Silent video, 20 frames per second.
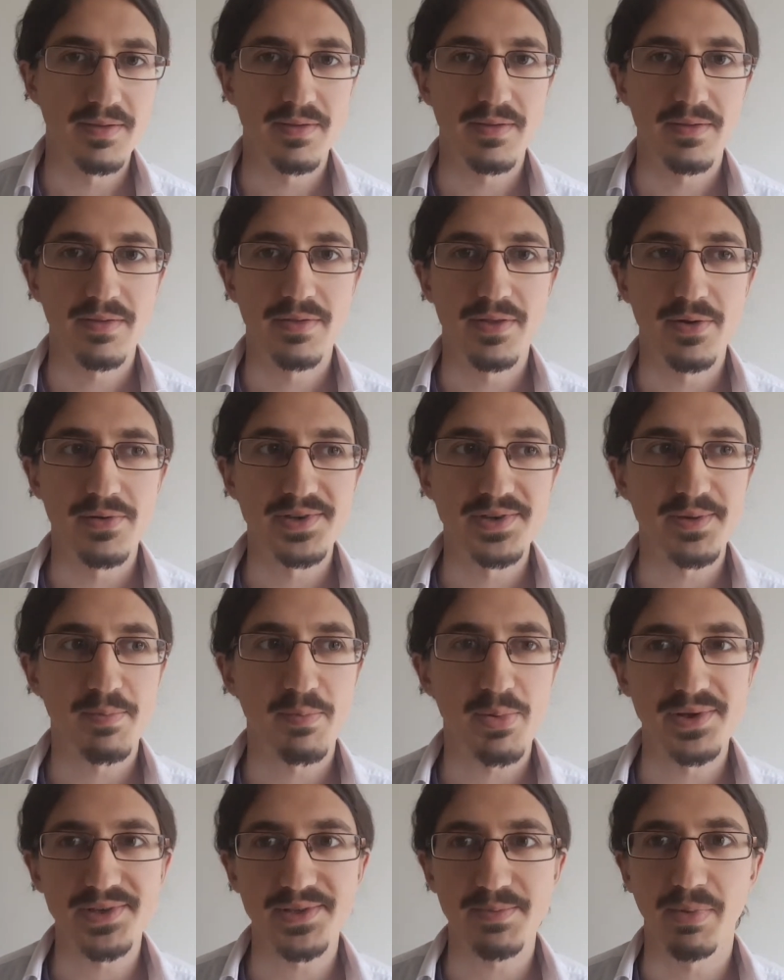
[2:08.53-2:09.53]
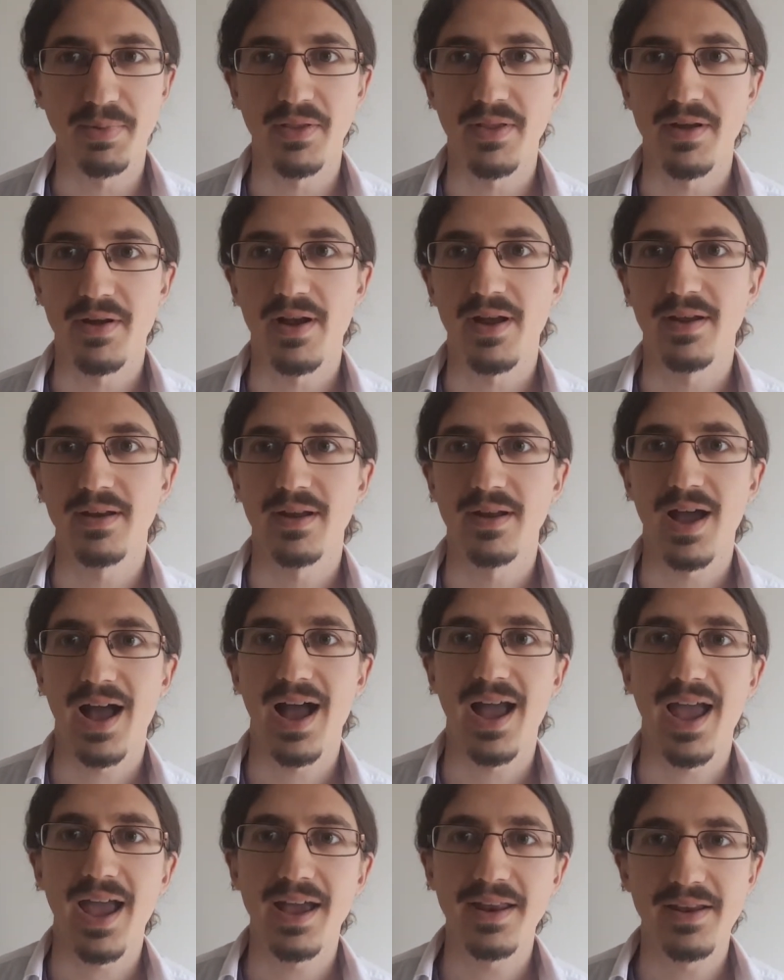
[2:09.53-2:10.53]
there is a principle there, and I
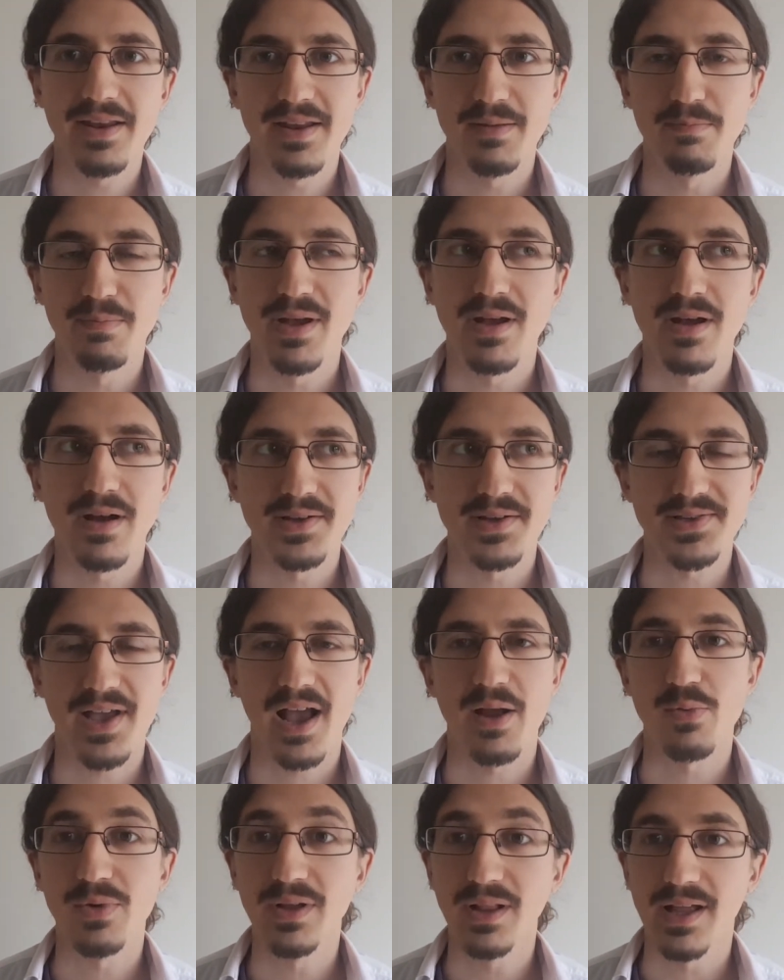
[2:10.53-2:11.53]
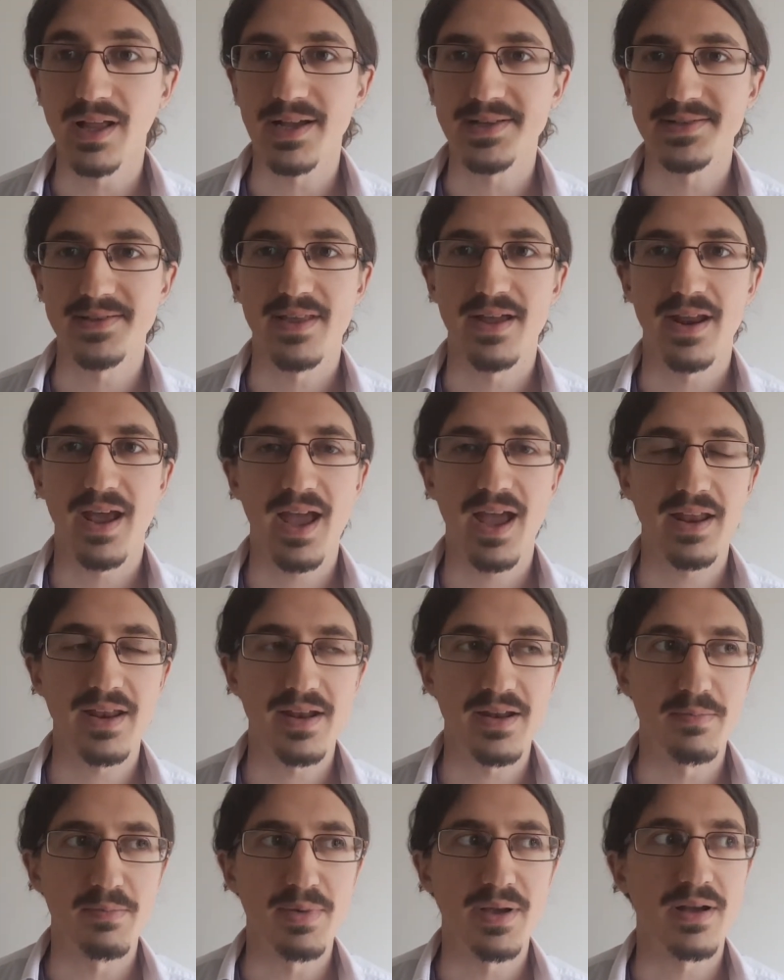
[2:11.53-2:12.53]
hated it because I realized that I hated
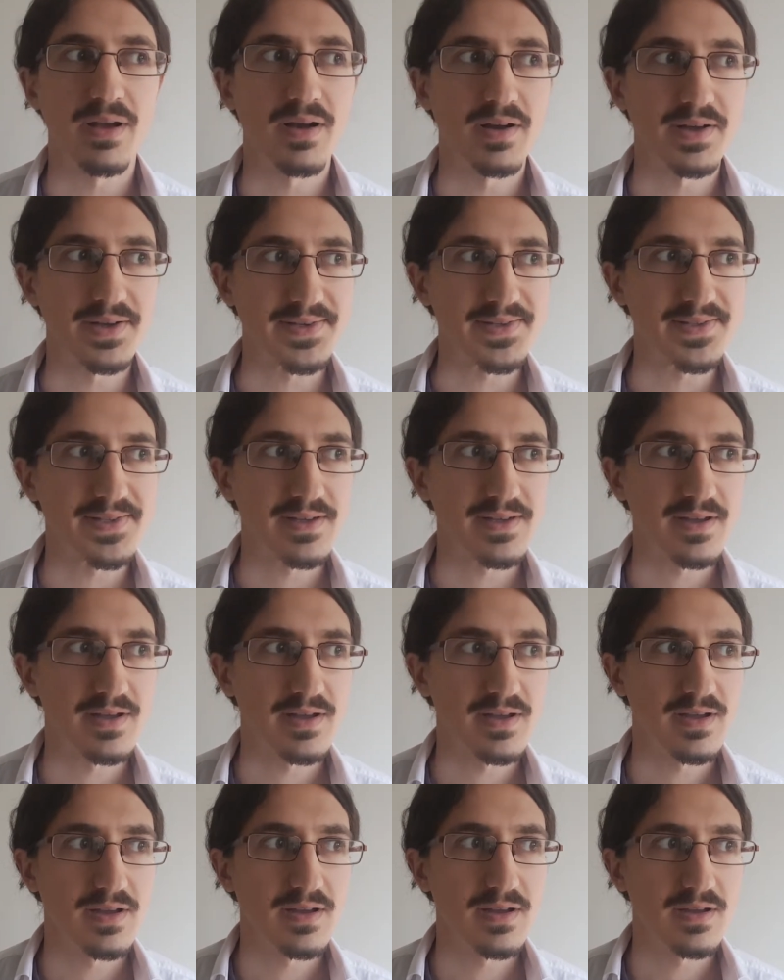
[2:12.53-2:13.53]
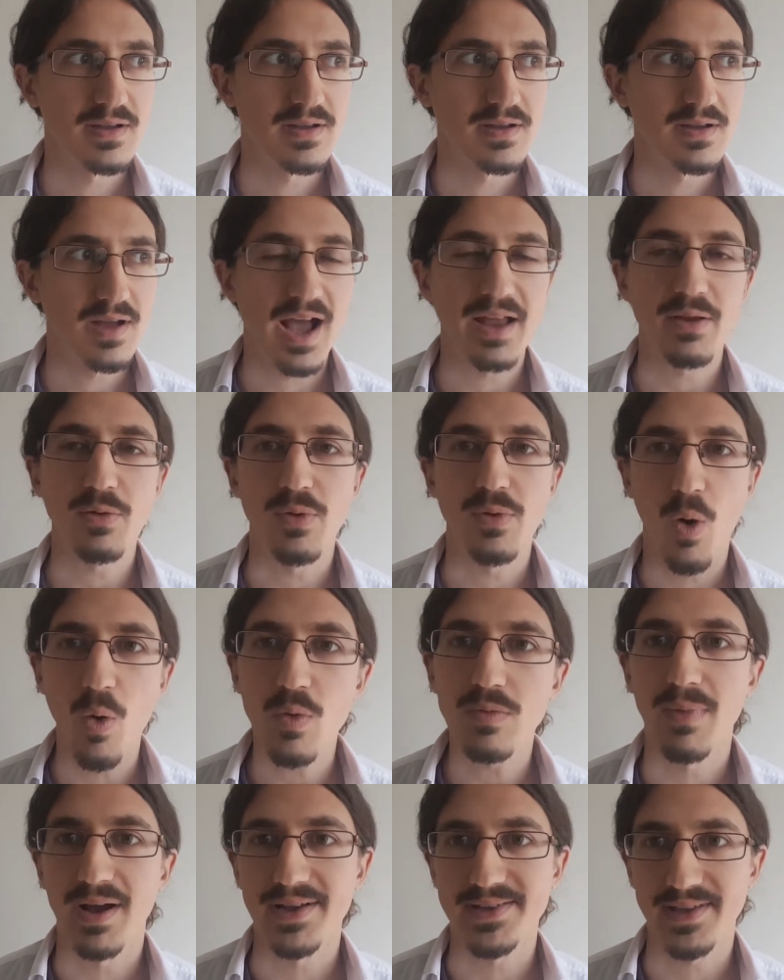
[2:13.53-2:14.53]
it because I don't own
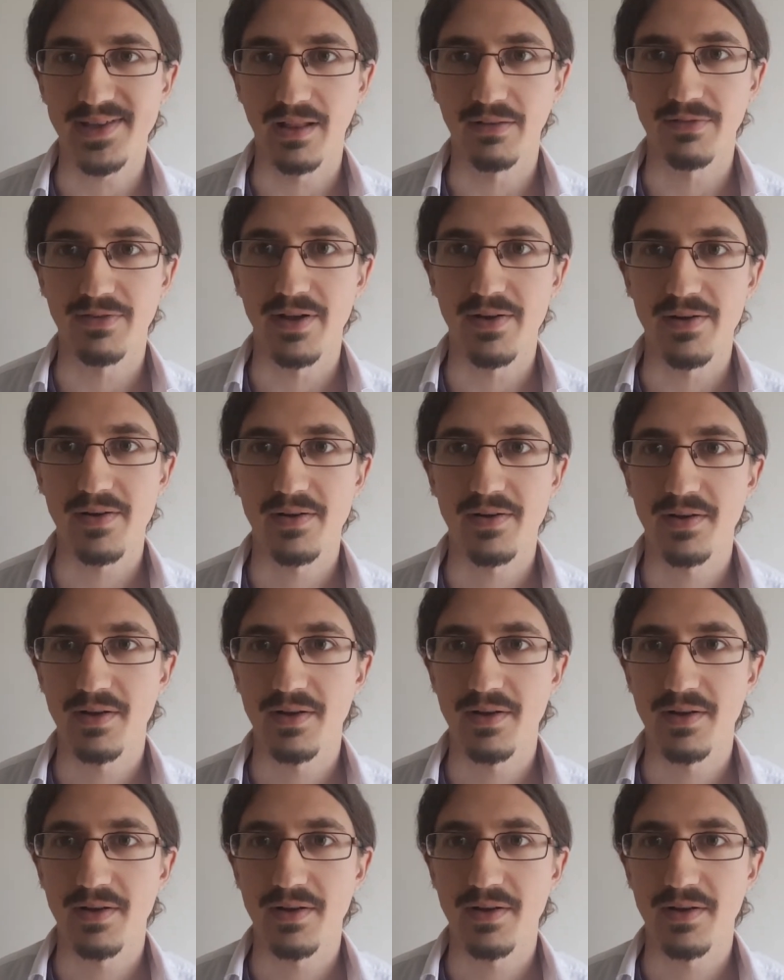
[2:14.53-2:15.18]
myself here.